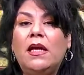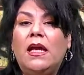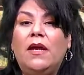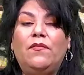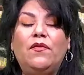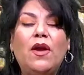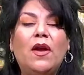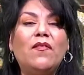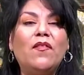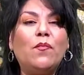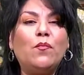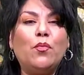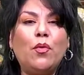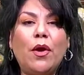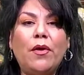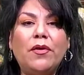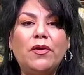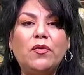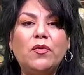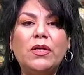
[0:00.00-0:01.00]
If you have a
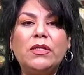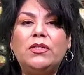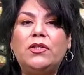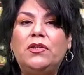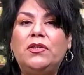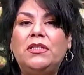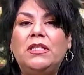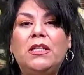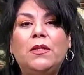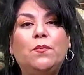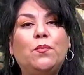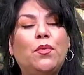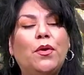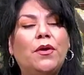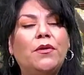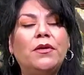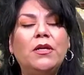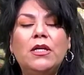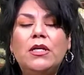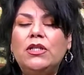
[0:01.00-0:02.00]
prayer request or you need
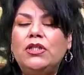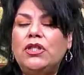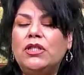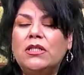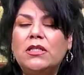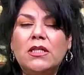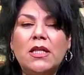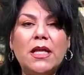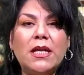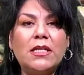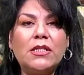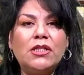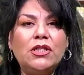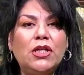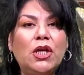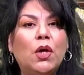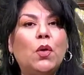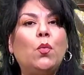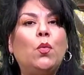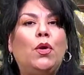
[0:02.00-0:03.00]
prayer, just let us
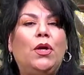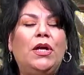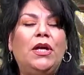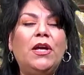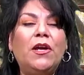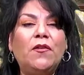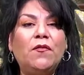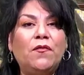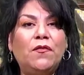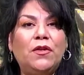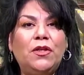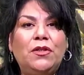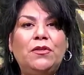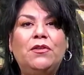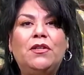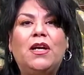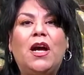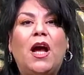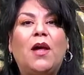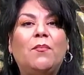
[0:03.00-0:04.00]
know. We're here for you.
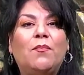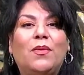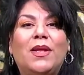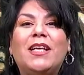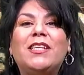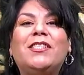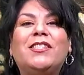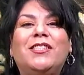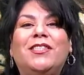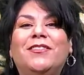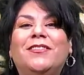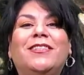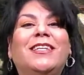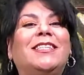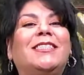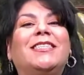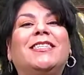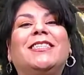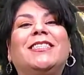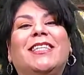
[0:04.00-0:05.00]
God bless you.
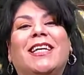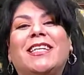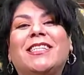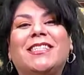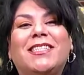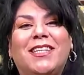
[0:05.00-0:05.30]
Until next